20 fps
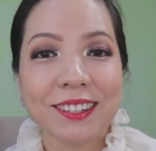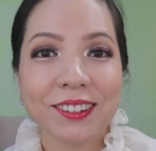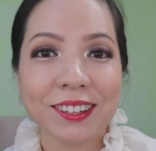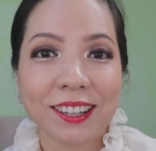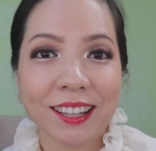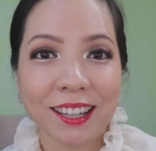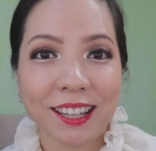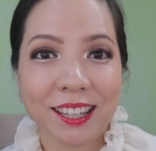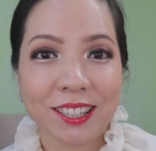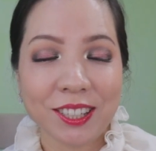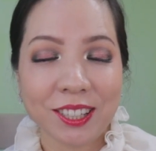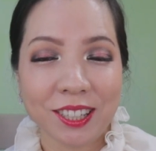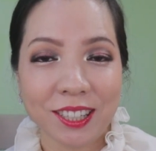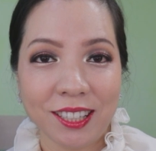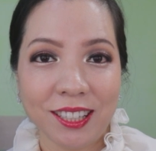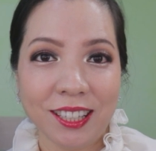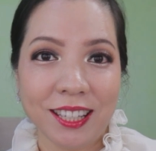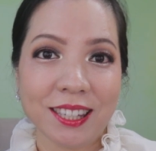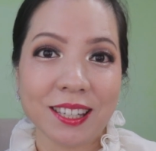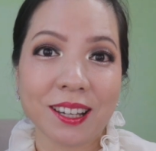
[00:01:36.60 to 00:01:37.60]
new
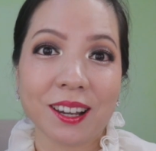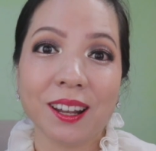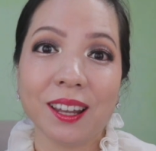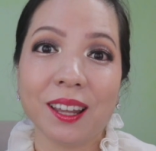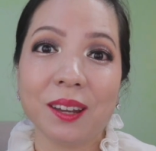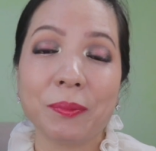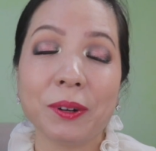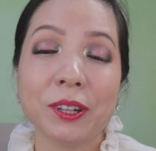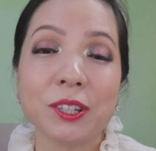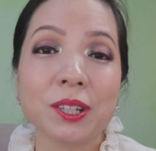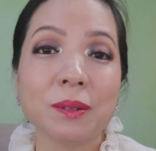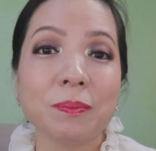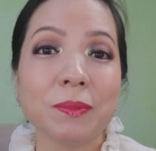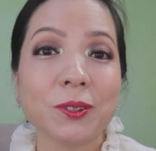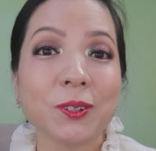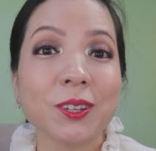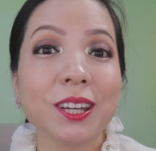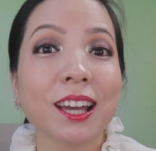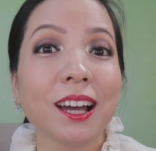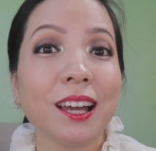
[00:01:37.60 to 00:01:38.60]
collection is a collaboration
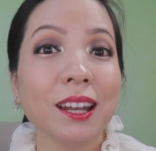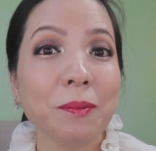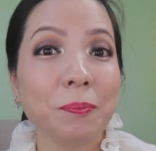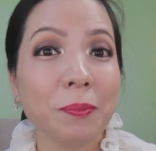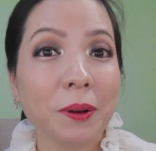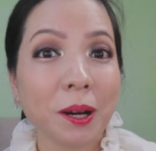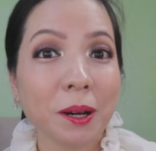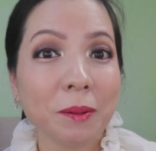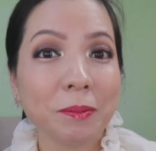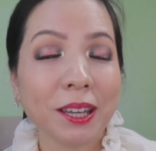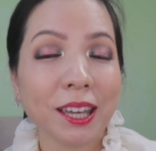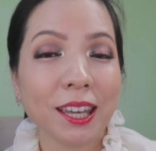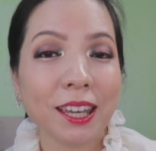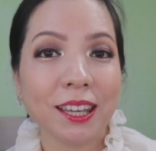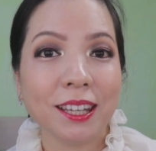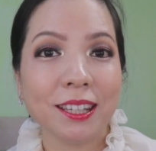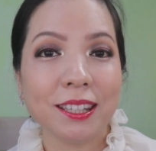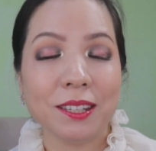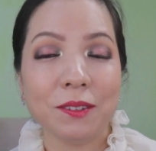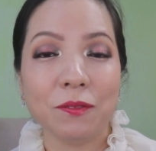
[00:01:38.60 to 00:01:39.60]
between Colourpop
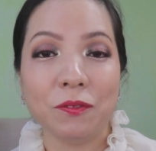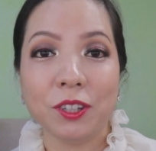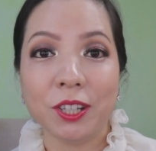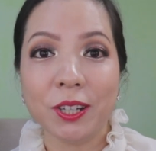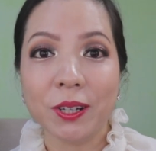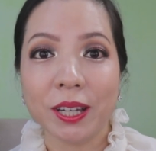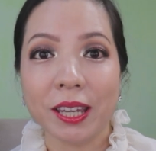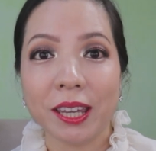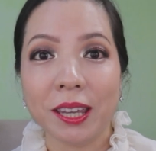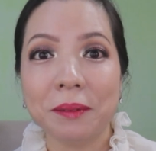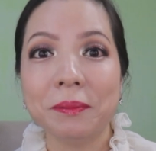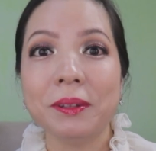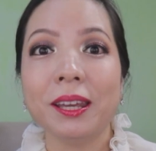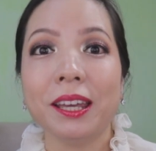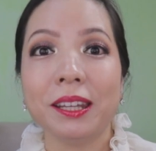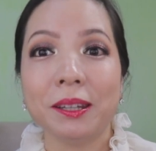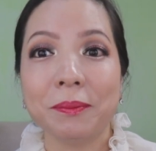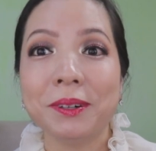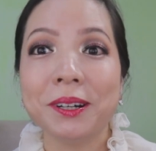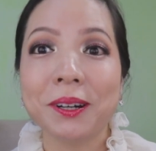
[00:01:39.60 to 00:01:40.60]
and the video game
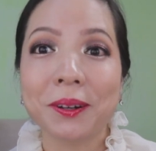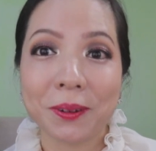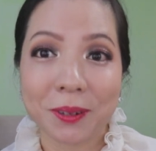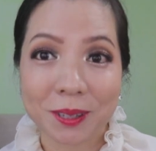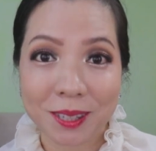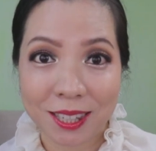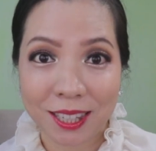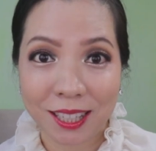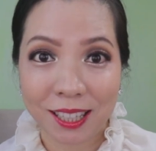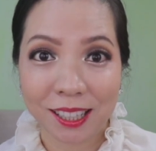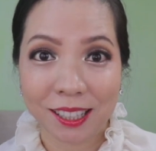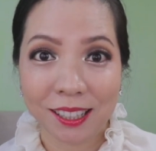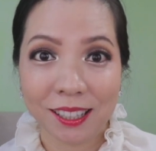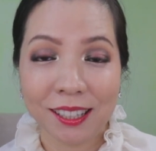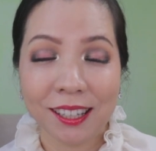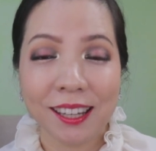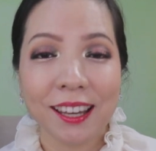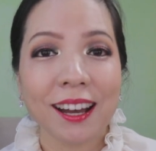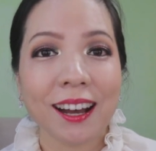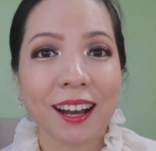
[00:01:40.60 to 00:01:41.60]
Animal Crossing.
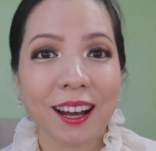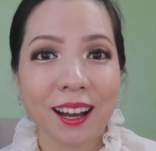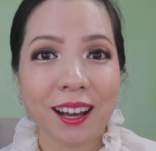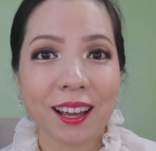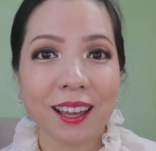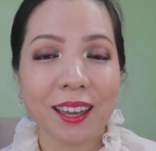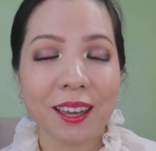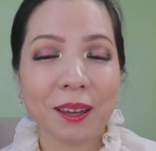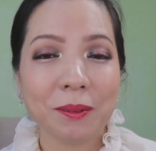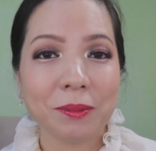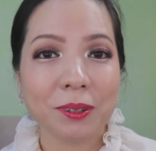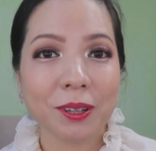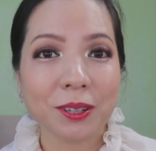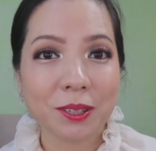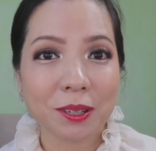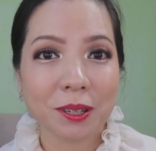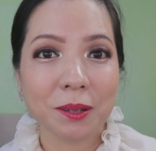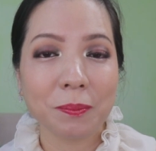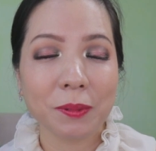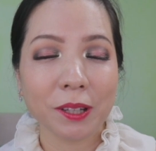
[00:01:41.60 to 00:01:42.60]
I am
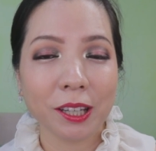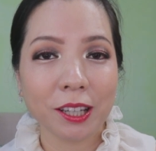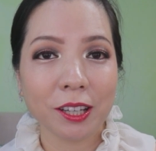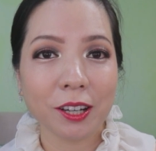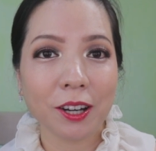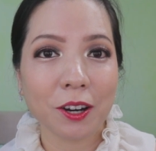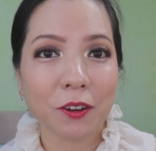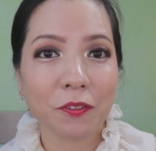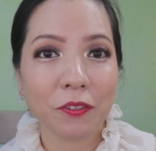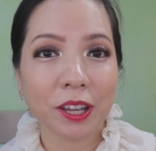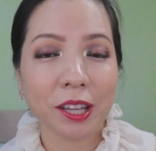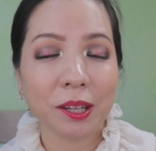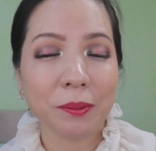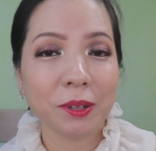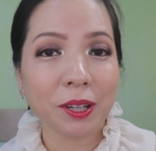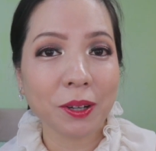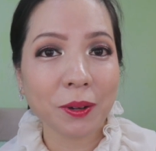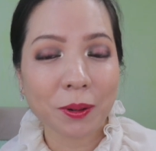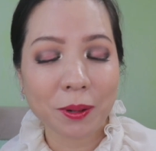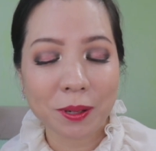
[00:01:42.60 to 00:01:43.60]
not a player of
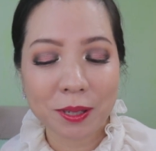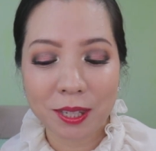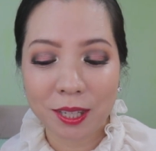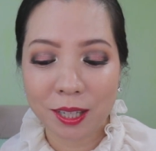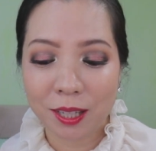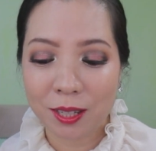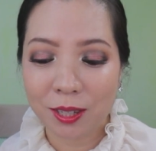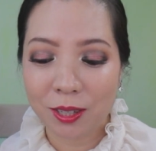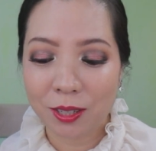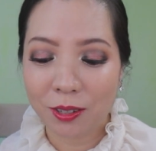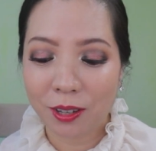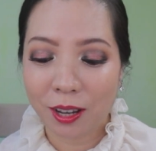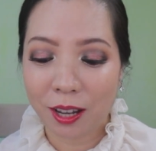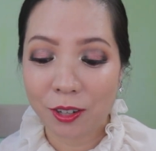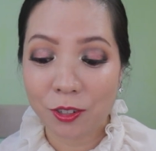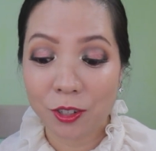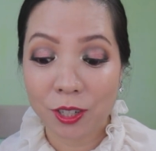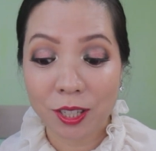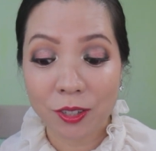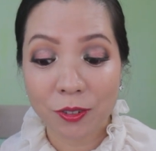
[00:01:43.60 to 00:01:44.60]
Animal Crossing, so
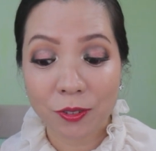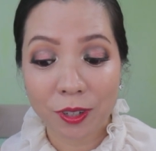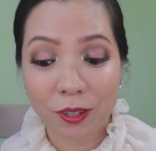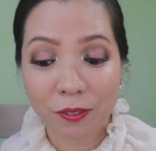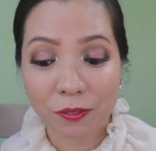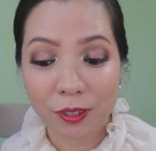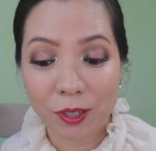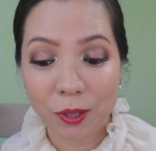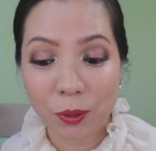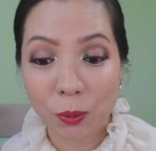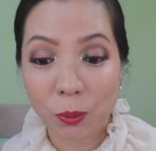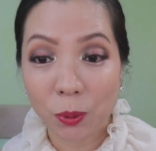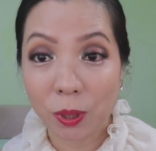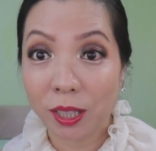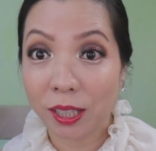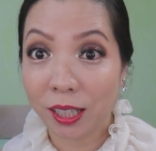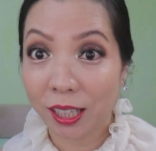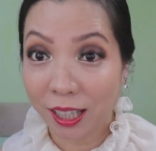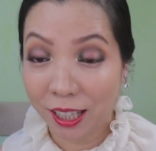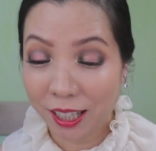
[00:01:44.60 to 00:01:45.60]
I just roughly
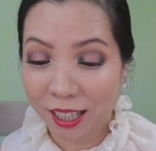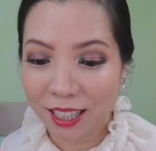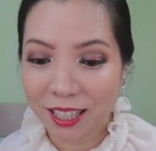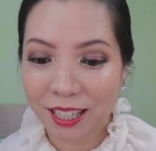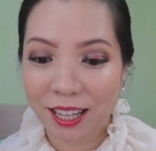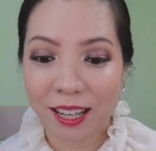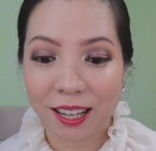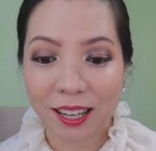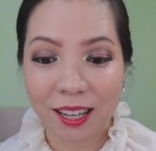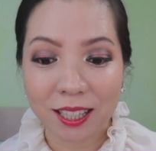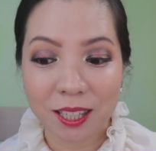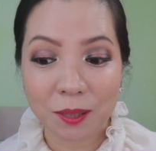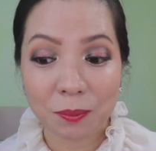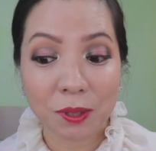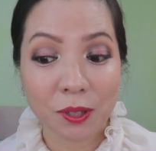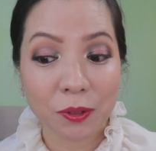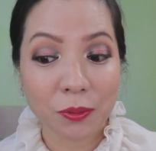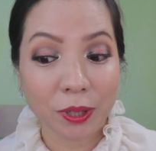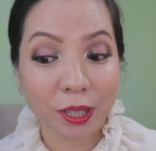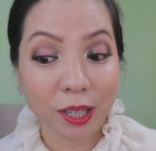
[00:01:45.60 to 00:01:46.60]
googled it and let
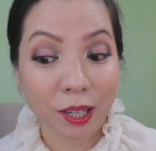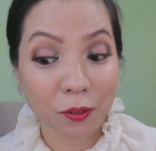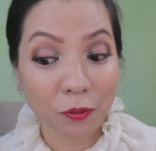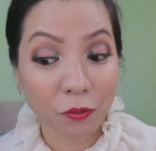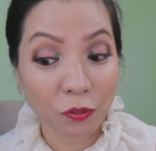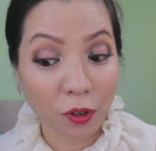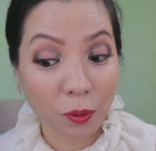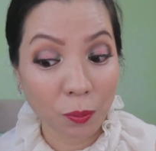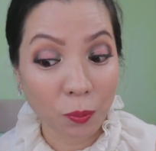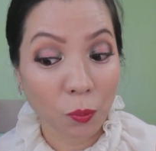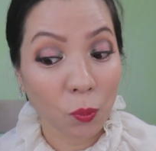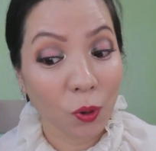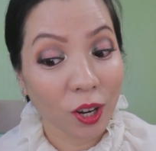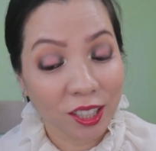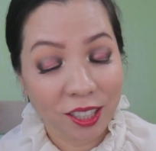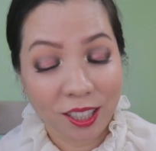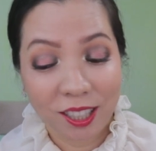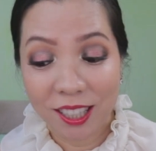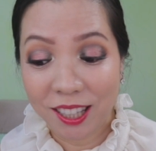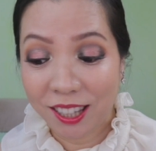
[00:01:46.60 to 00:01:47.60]
me read out from
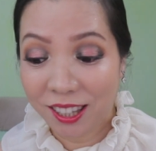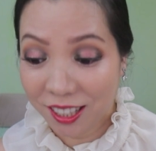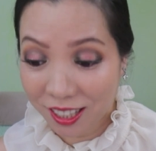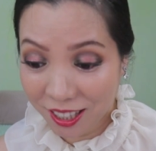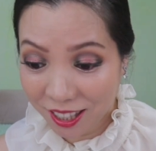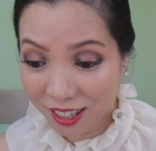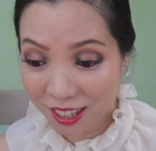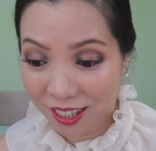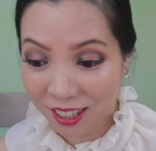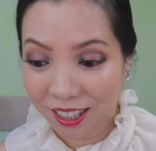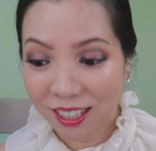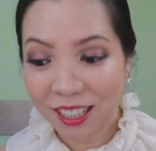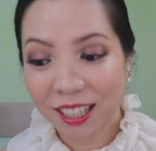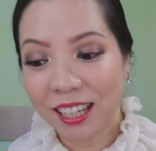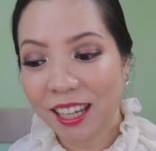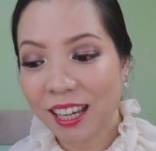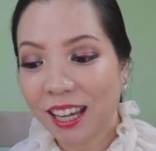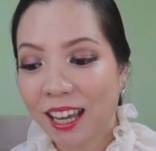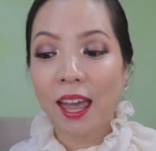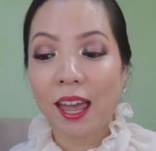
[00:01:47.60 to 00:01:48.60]
what it is.
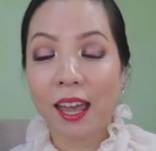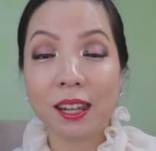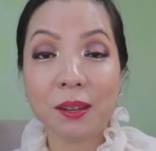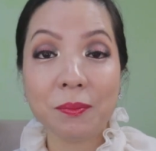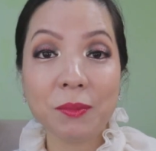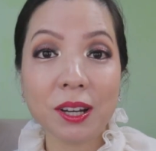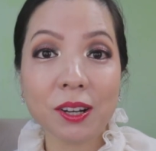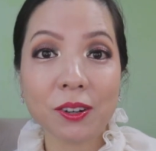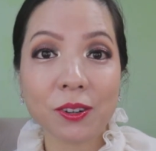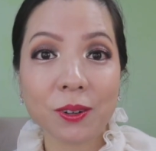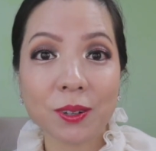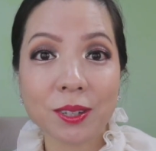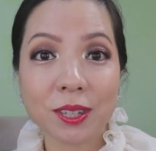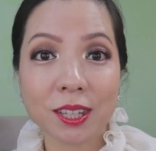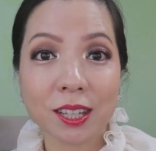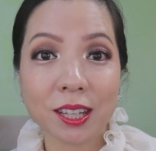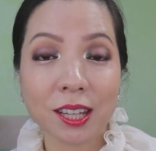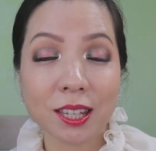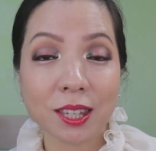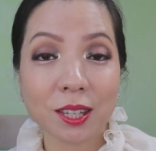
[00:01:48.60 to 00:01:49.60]
Animal
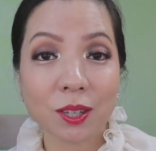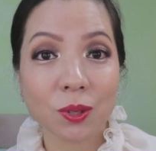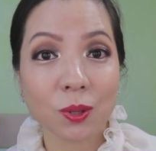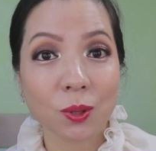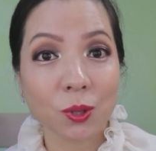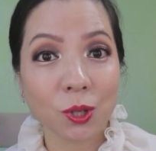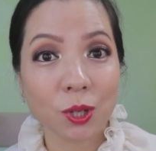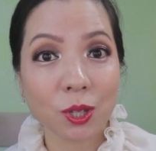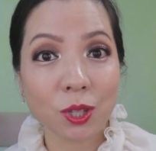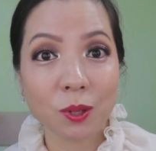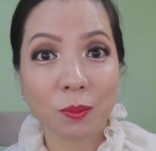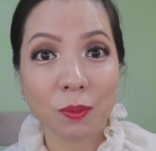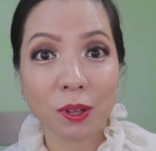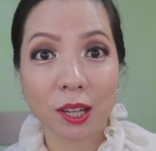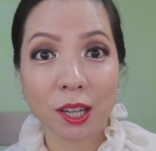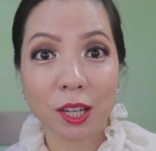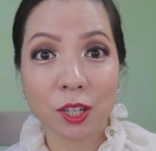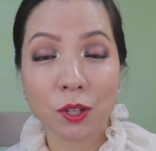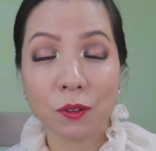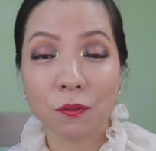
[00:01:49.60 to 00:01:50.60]
Crossing is a social
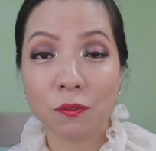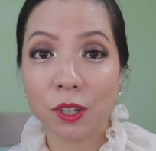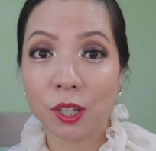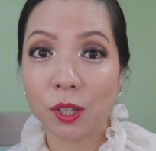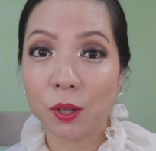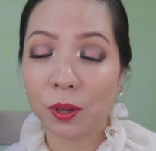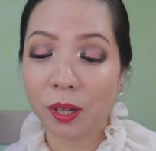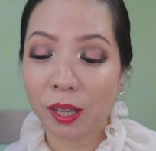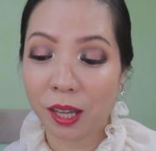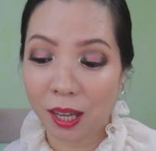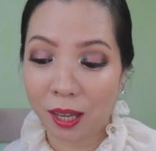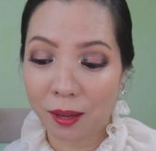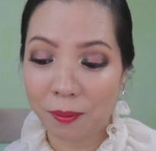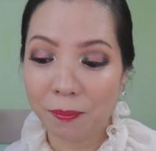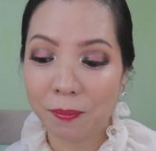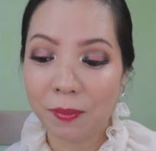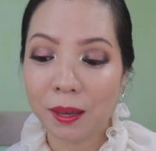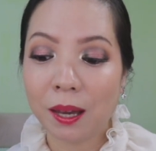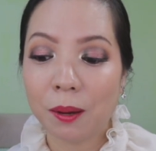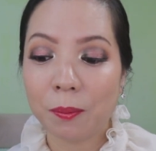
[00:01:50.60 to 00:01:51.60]
simulation video
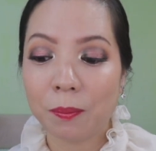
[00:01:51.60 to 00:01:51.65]
game